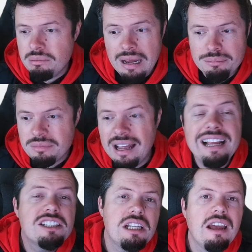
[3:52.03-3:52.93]
I'm
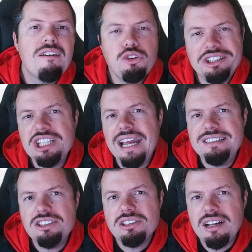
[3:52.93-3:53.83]
actually, for a
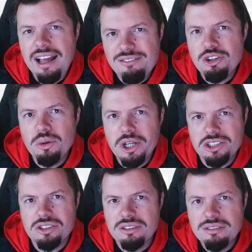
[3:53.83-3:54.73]
change, I have no
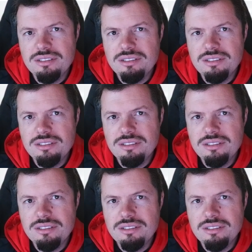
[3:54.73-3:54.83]
words.